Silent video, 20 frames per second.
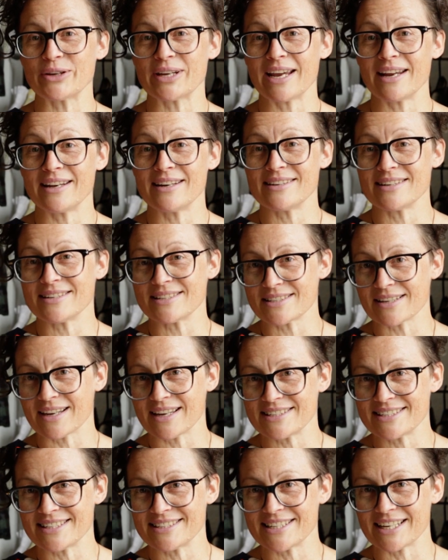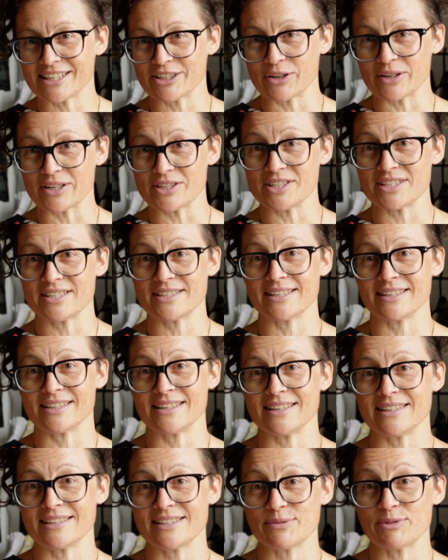located in science and technology
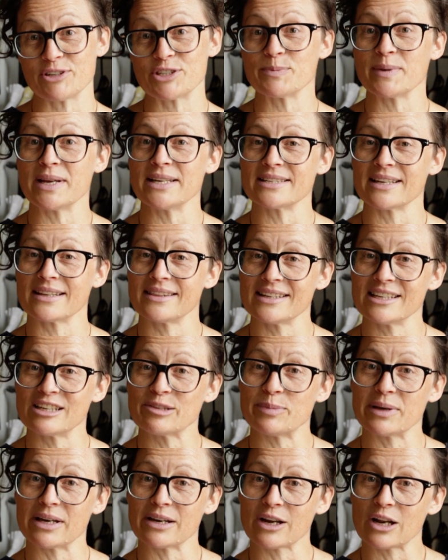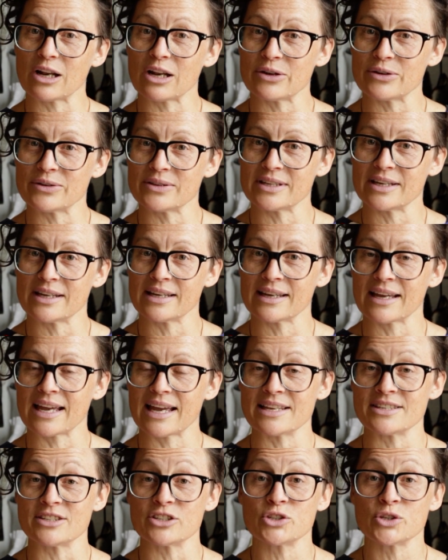studies, which means I think about clothing
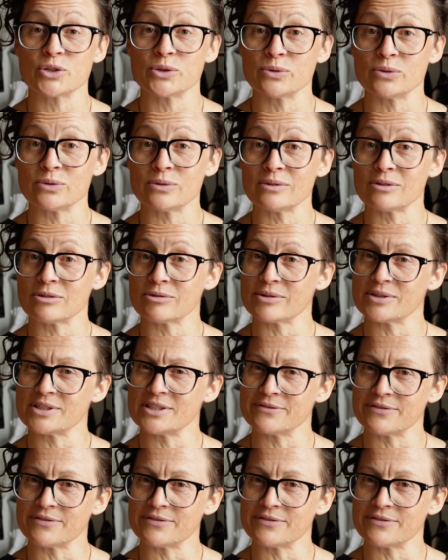as a tool or a